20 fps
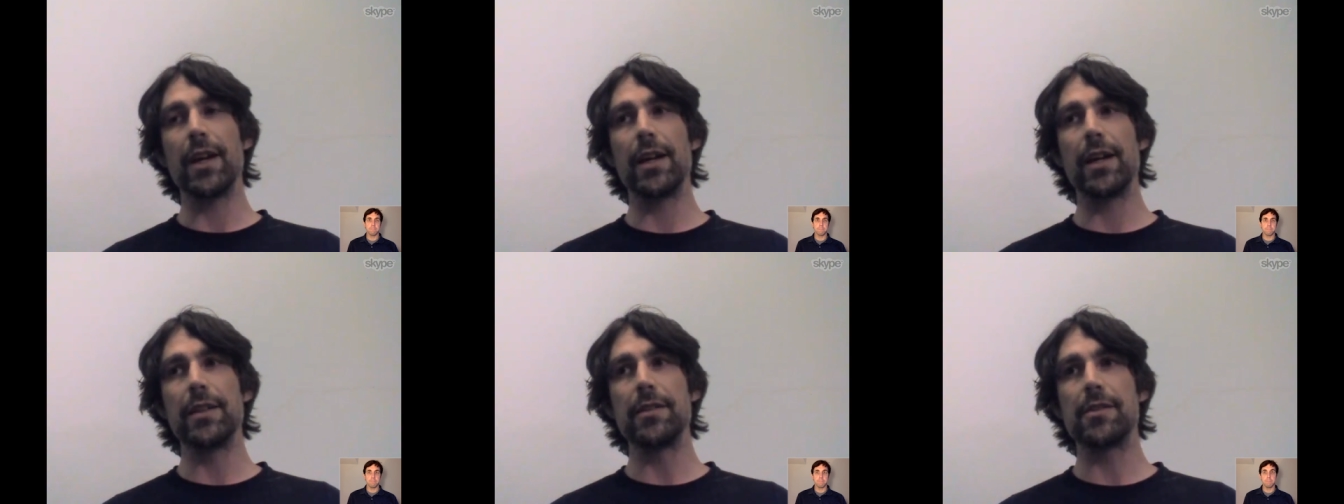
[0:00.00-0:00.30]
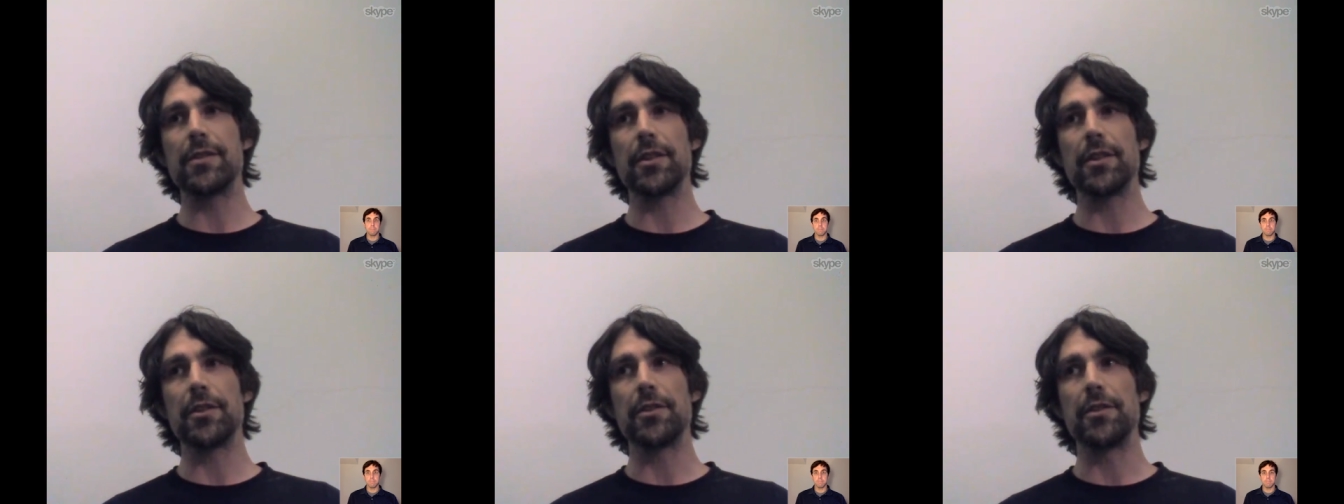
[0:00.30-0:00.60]

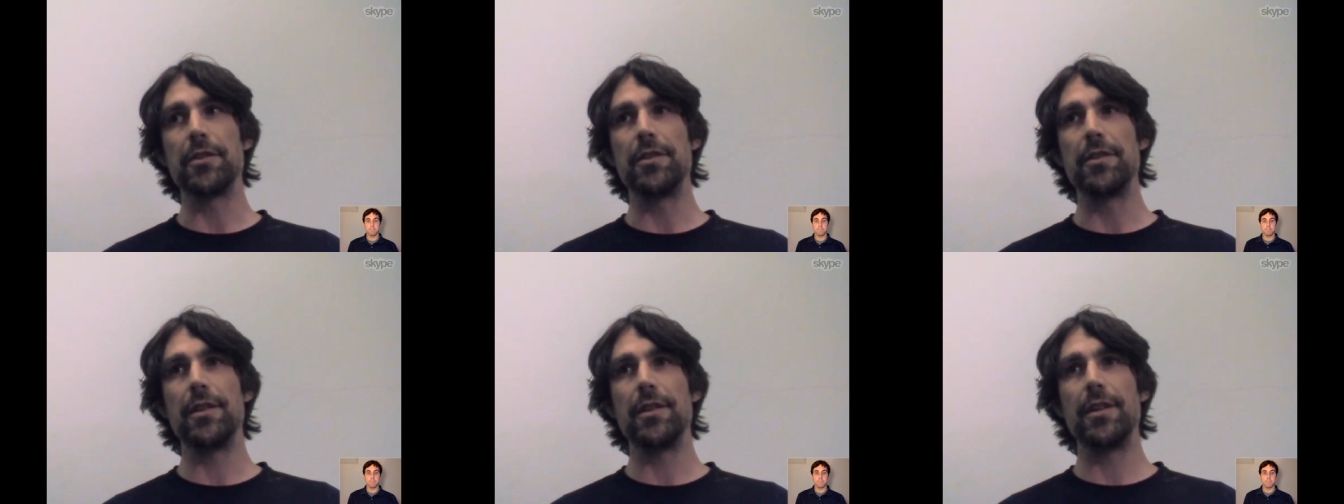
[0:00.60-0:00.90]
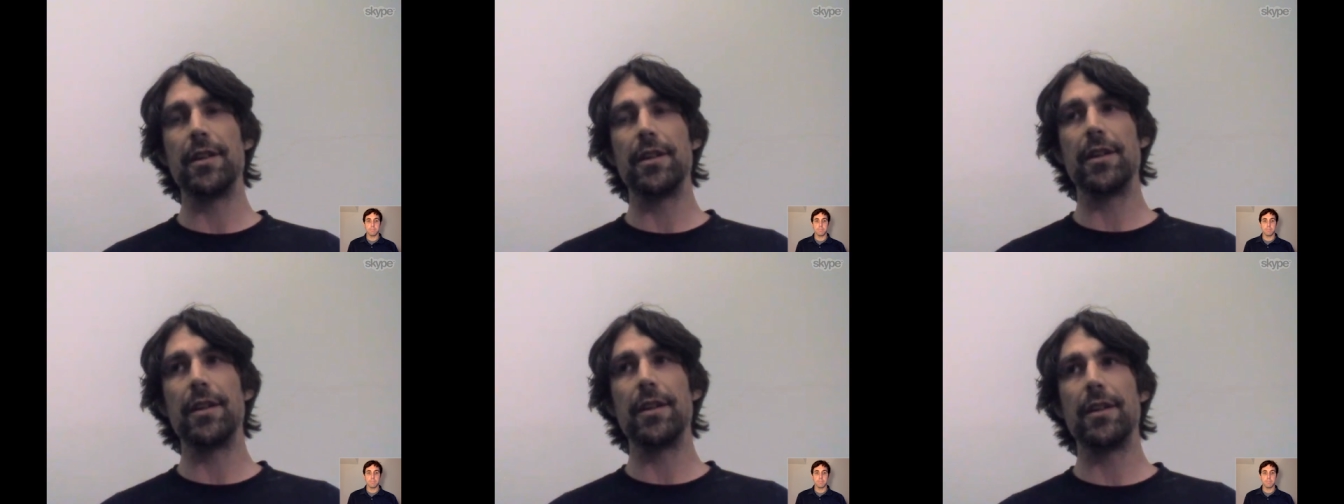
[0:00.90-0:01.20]
And so
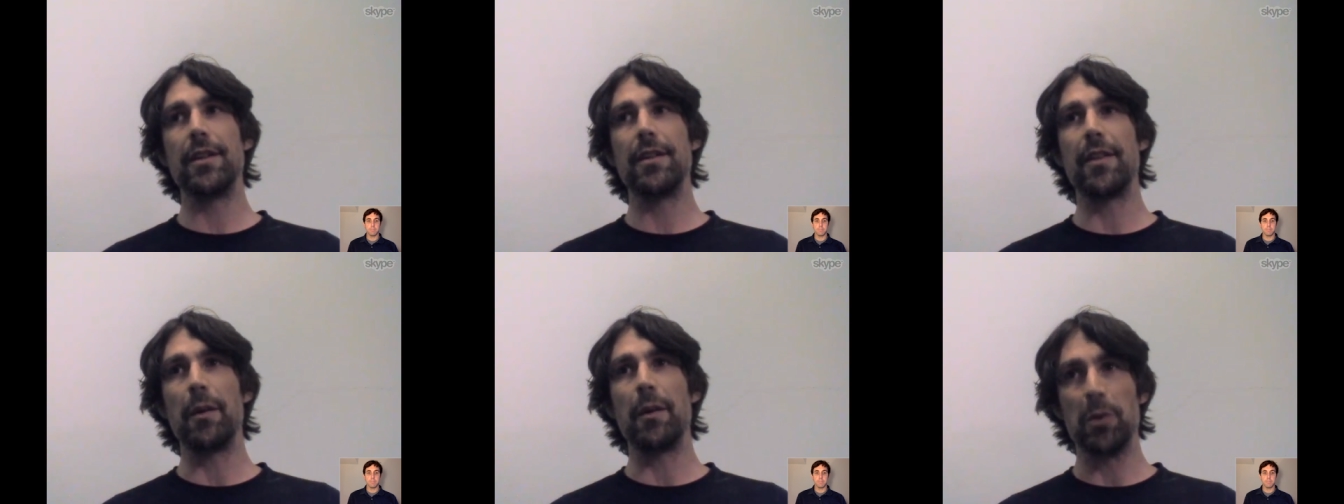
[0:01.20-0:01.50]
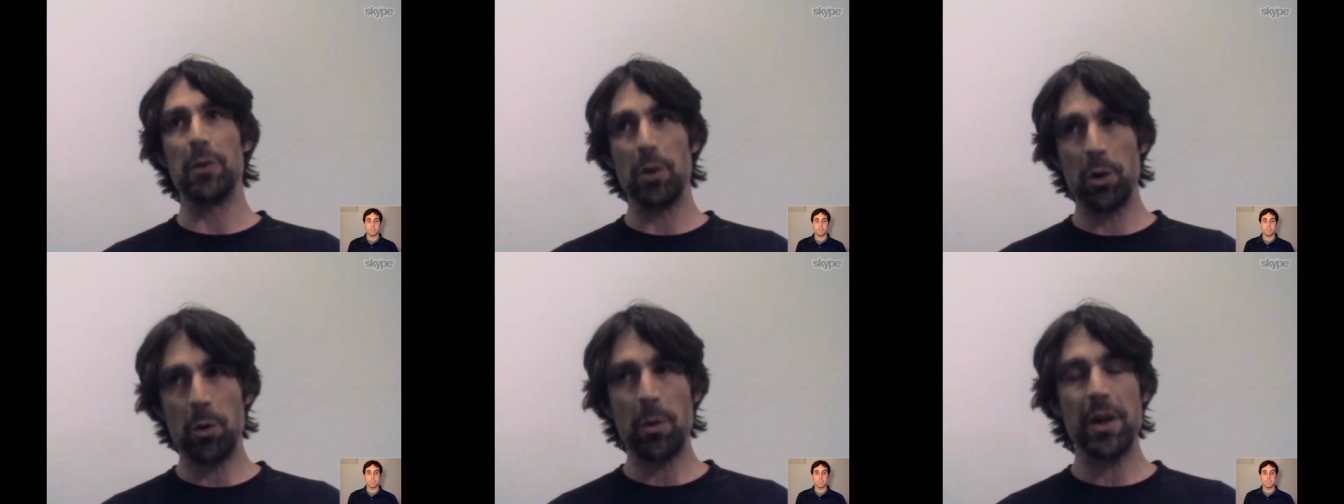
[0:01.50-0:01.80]
there
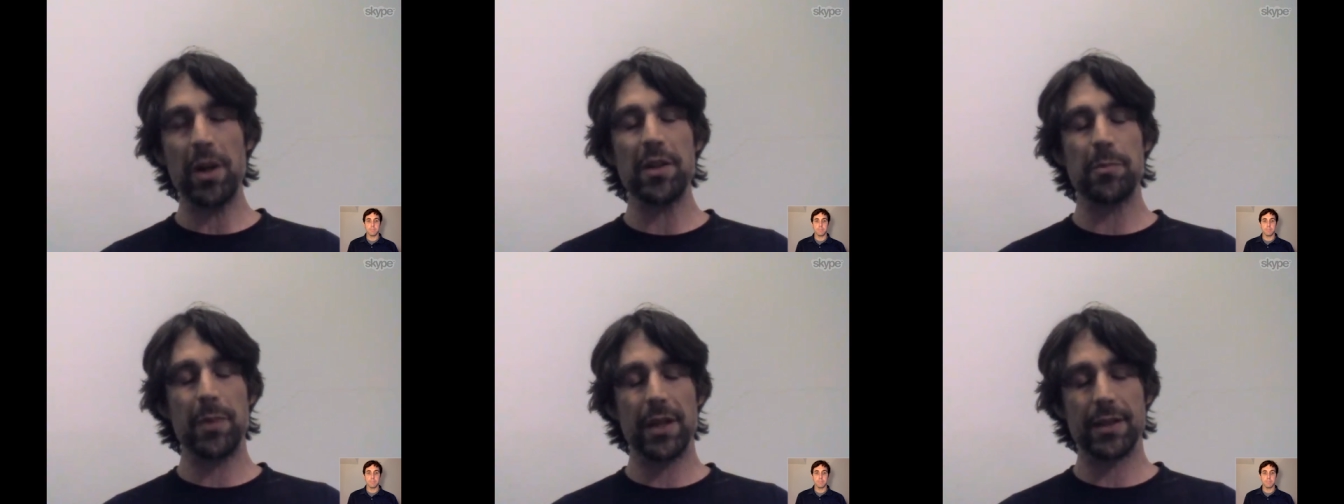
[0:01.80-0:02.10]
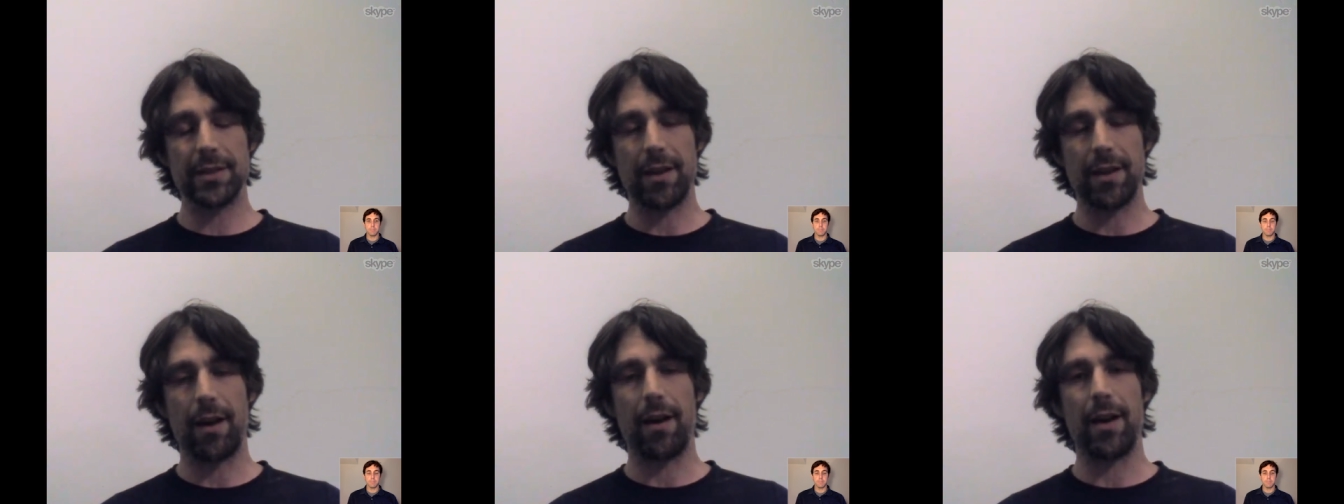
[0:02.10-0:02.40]
will always
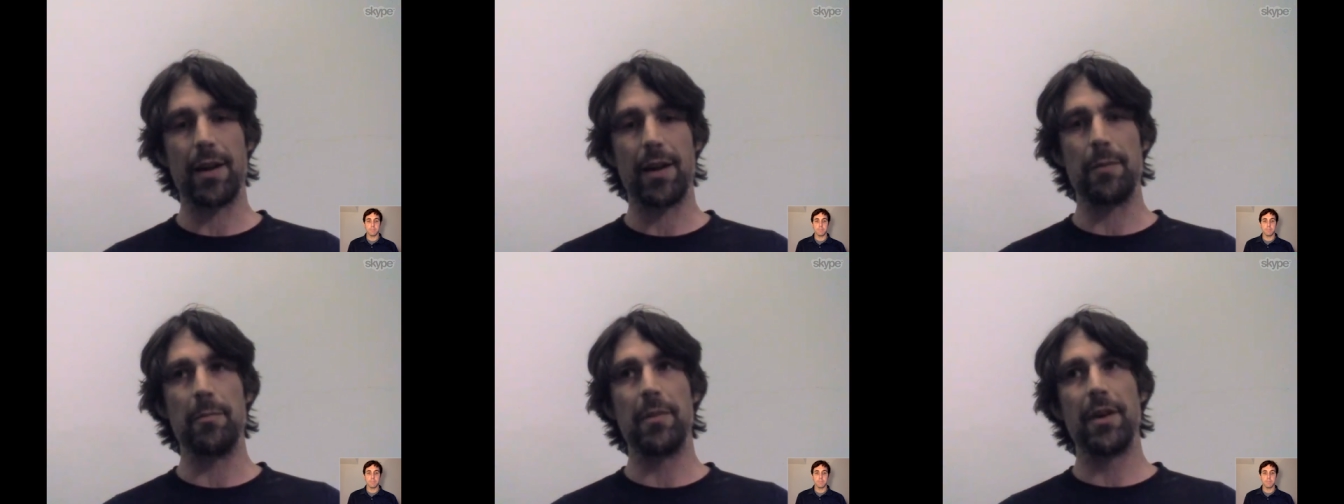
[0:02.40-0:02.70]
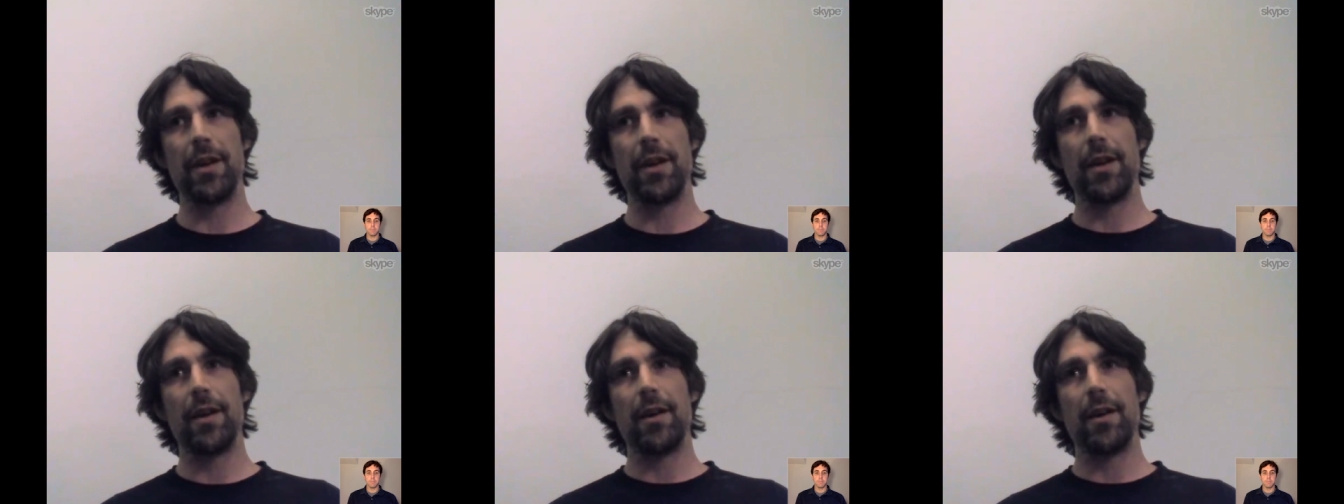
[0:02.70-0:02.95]
be a time